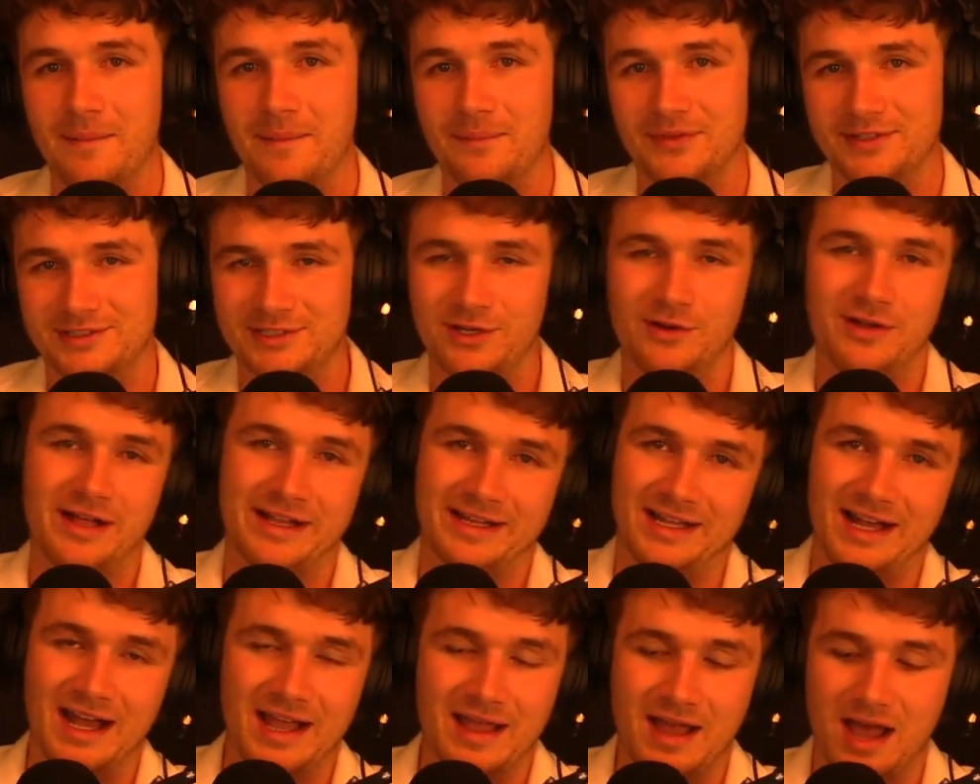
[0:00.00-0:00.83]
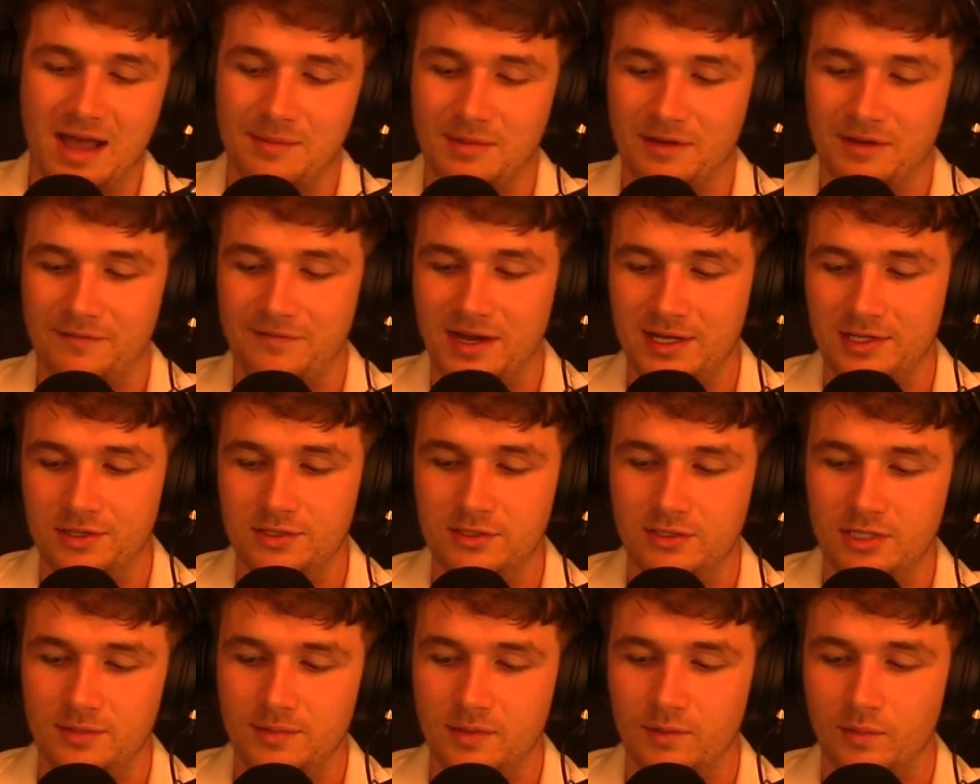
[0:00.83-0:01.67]
So I'm a fan of
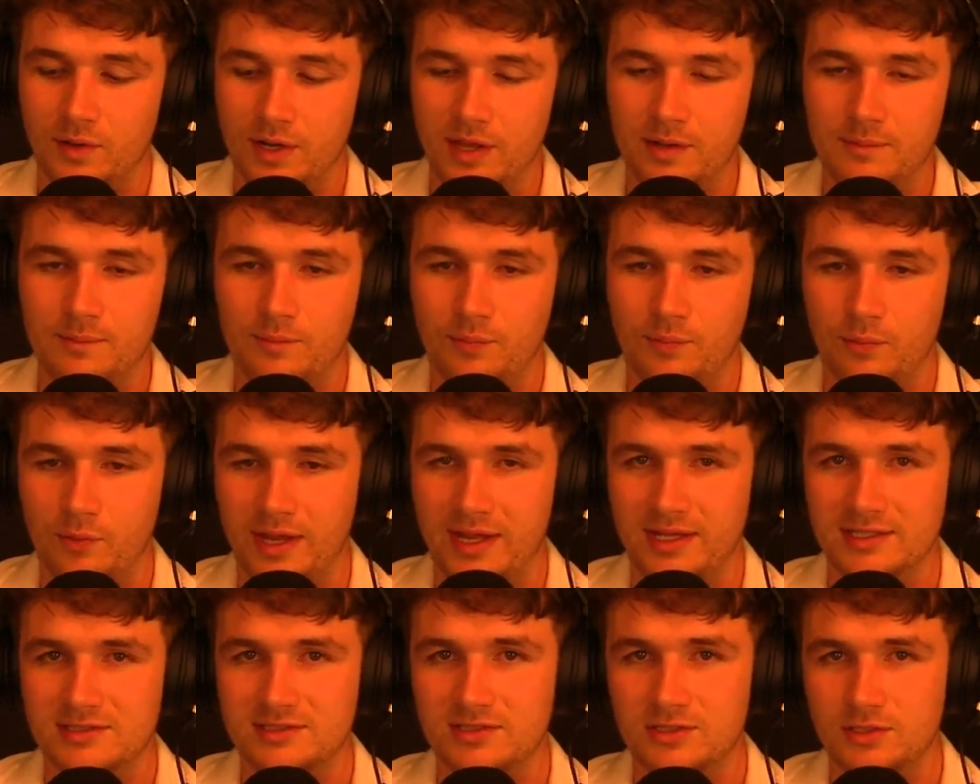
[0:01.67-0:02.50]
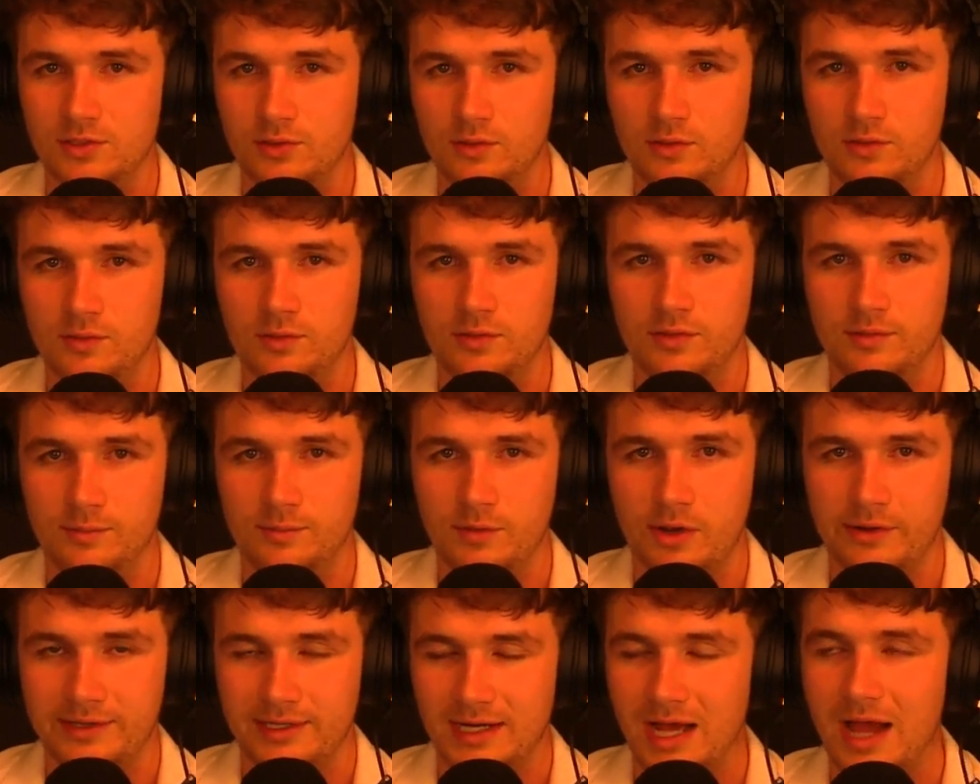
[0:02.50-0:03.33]
YouTube and what it brings to the
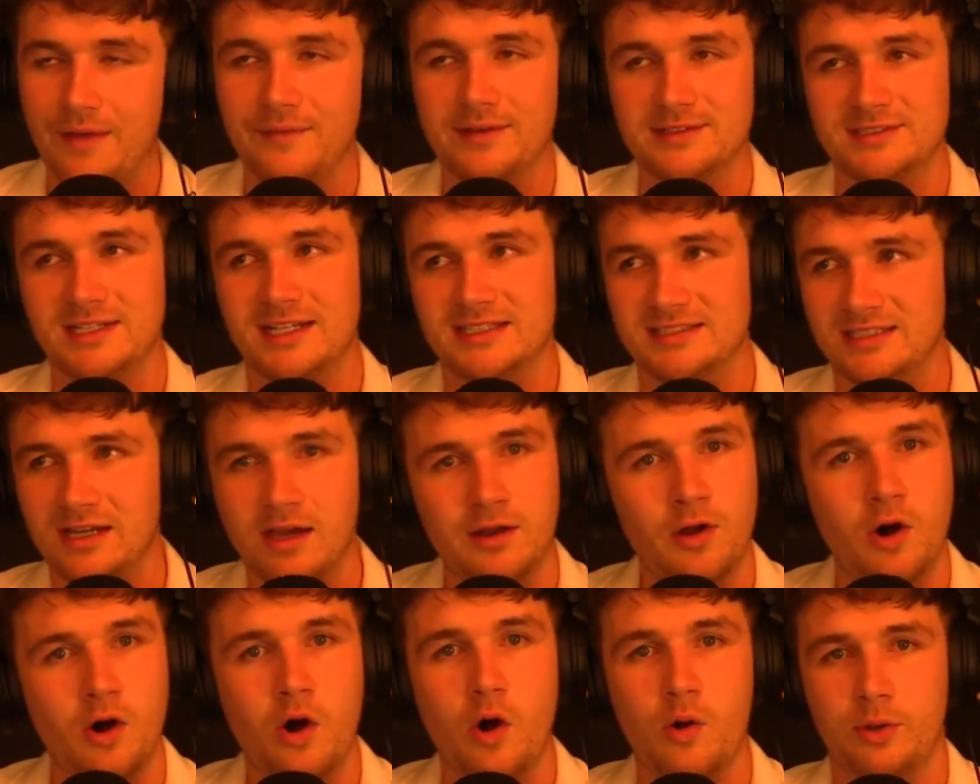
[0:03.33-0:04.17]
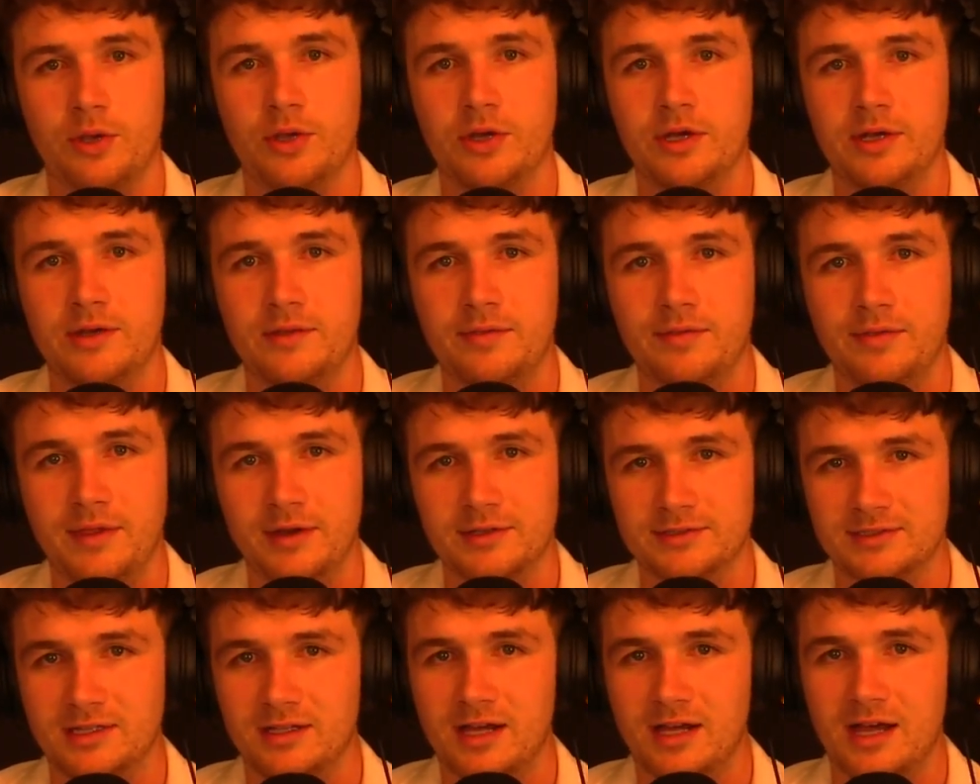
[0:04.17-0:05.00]
market. Obviously, it's not all good.
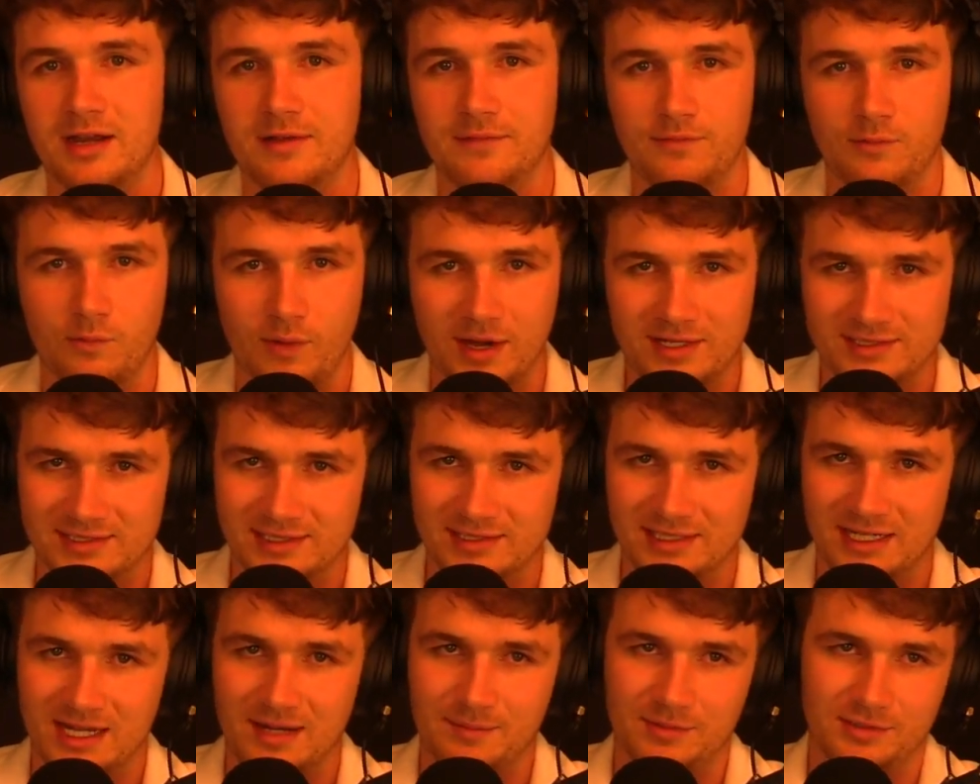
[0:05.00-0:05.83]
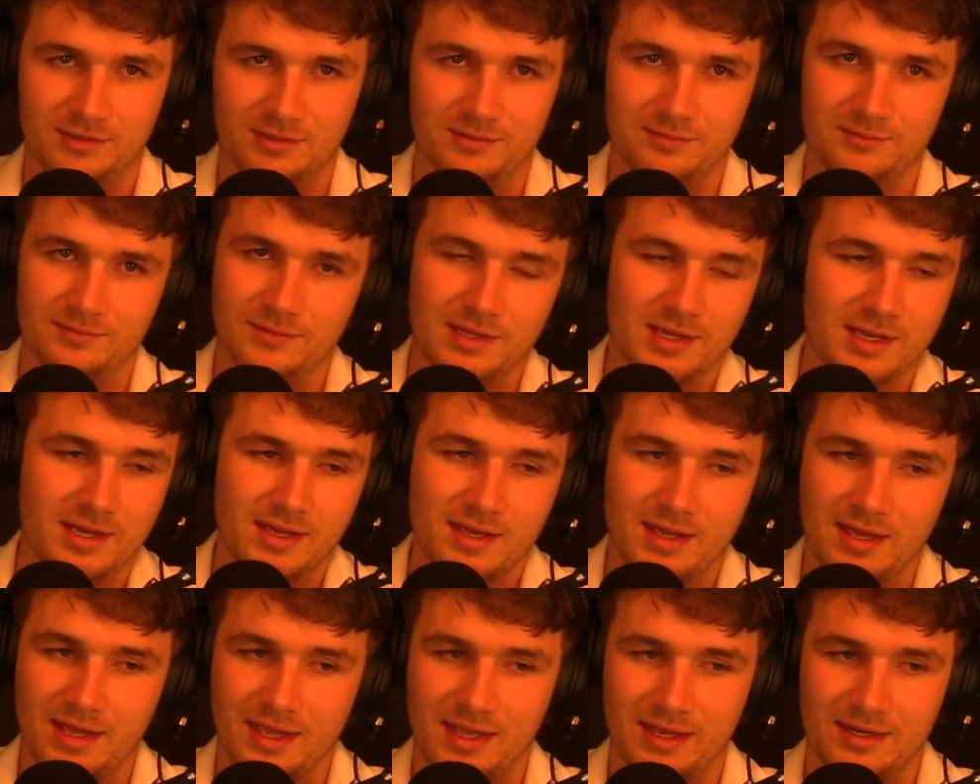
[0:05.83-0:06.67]
There's a lot of wasted time
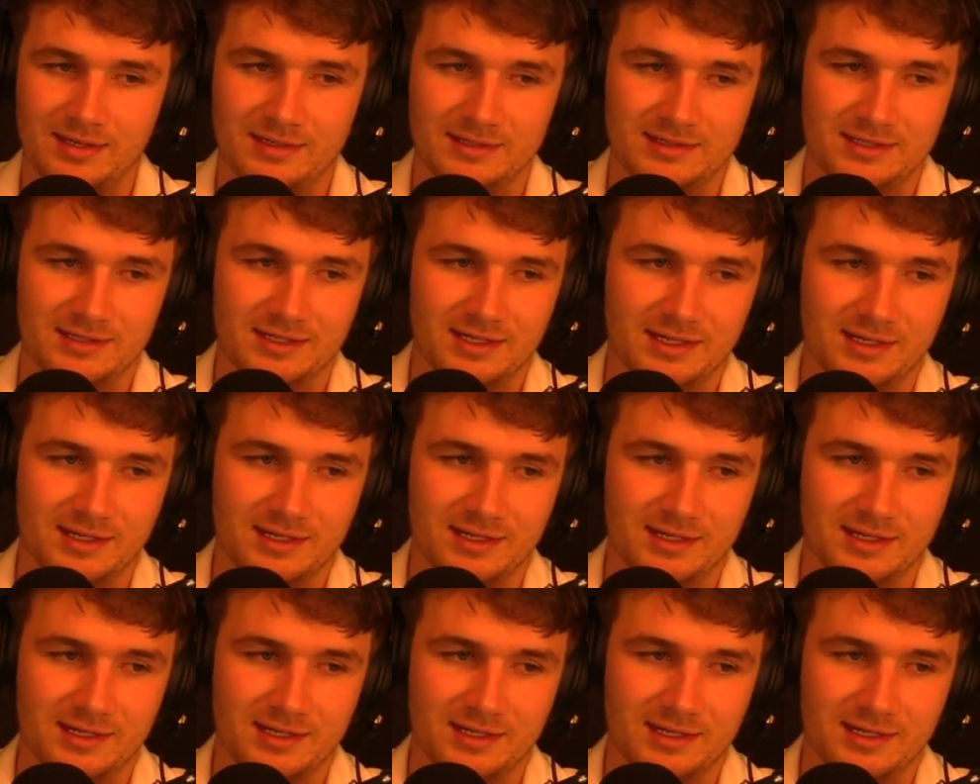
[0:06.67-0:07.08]
and